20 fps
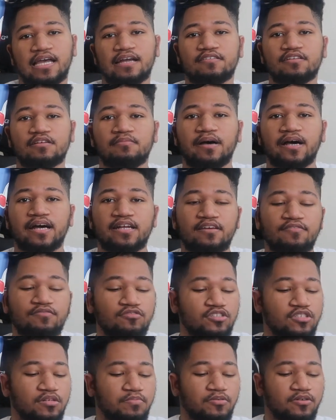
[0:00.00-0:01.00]
Everybody, if
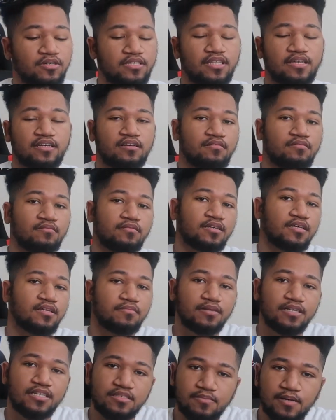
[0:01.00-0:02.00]
you support them,
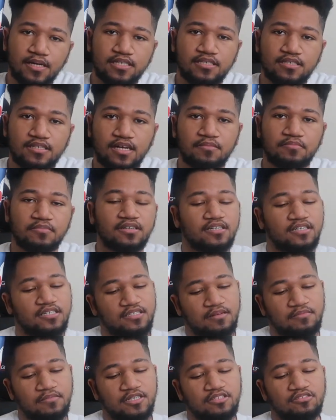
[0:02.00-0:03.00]
please smash the like button
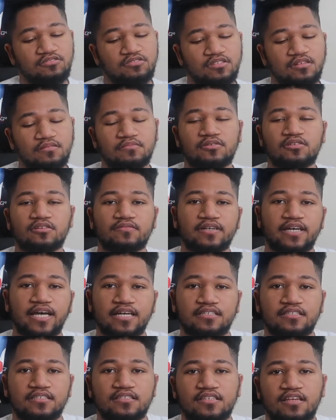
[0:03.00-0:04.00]
because I'm going to do some more
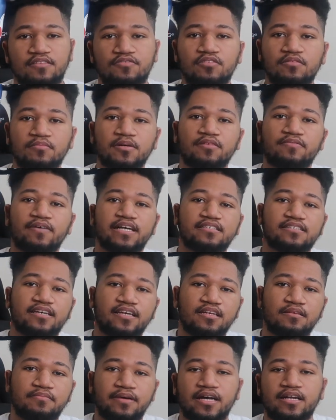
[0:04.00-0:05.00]
reactions. If you want me to react
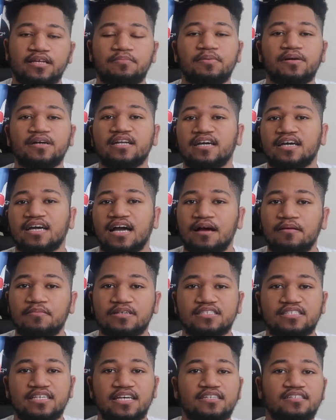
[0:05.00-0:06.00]
to anybody, put in the
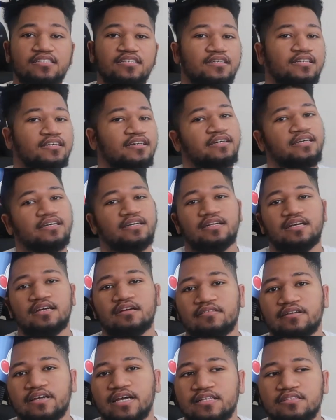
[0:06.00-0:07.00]
comment section and
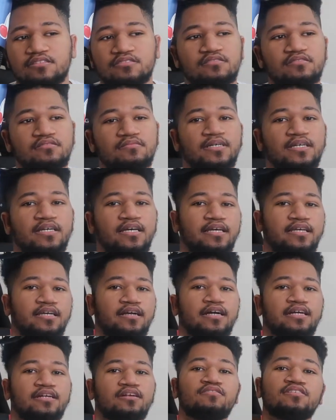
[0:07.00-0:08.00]
I react to them. And
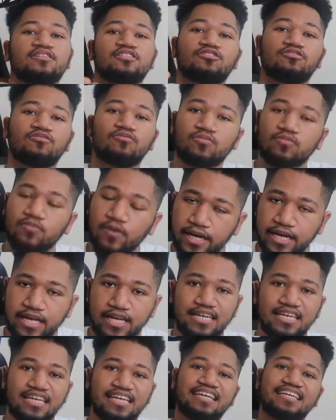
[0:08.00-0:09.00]
you already know it's a
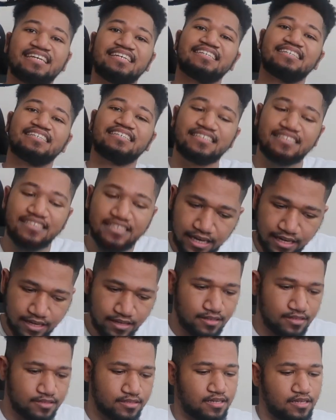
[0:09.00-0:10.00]
rainy
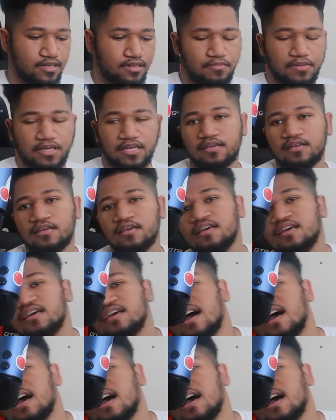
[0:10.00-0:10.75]
day. Let's get it, man.